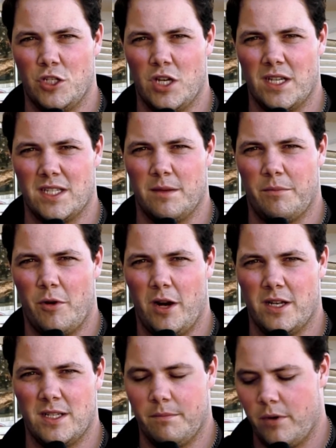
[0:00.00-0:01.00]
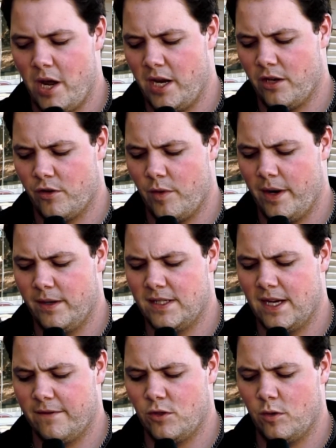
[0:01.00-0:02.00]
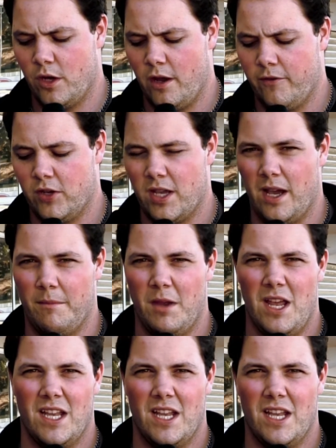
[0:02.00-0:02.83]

Justin Prentice and Braden Green. Tough draw to overcome.